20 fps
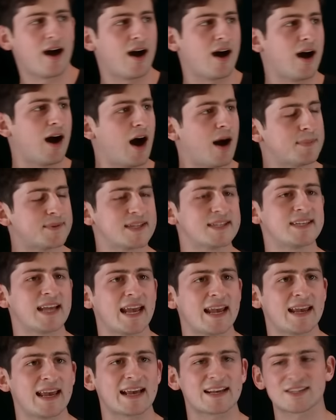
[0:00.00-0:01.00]

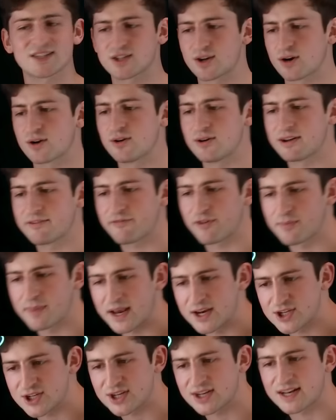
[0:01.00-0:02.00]
up-to-date external
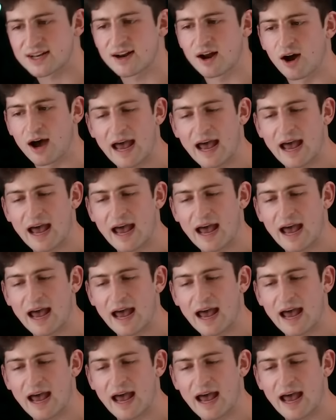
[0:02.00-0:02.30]
information and